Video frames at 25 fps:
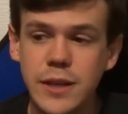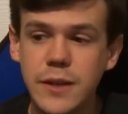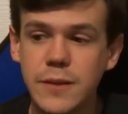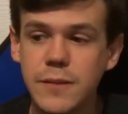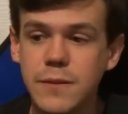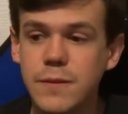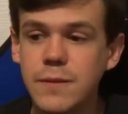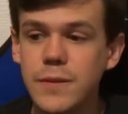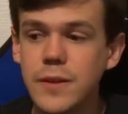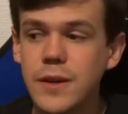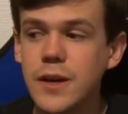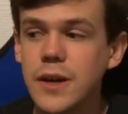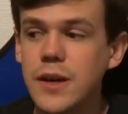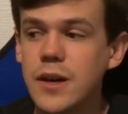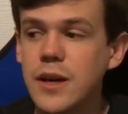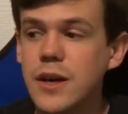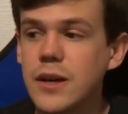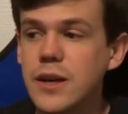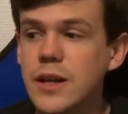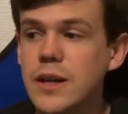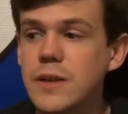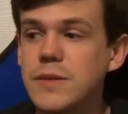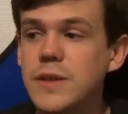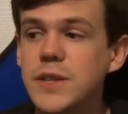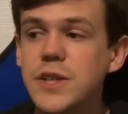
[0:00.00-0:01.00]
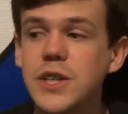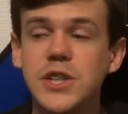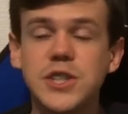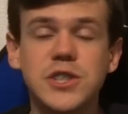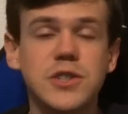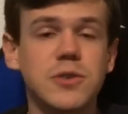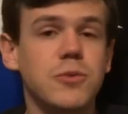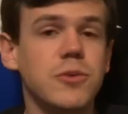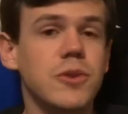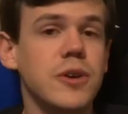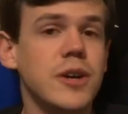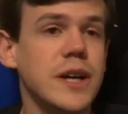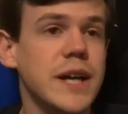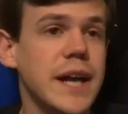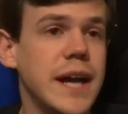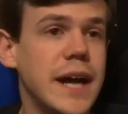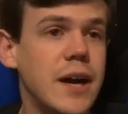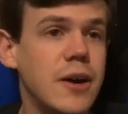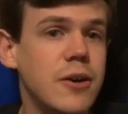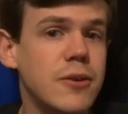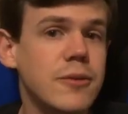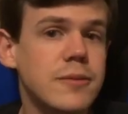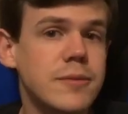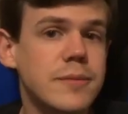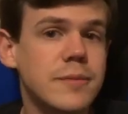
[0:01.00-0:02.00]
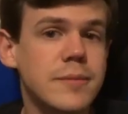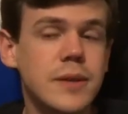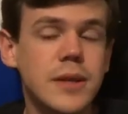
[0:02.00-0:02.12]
If uh, if it doesn't work out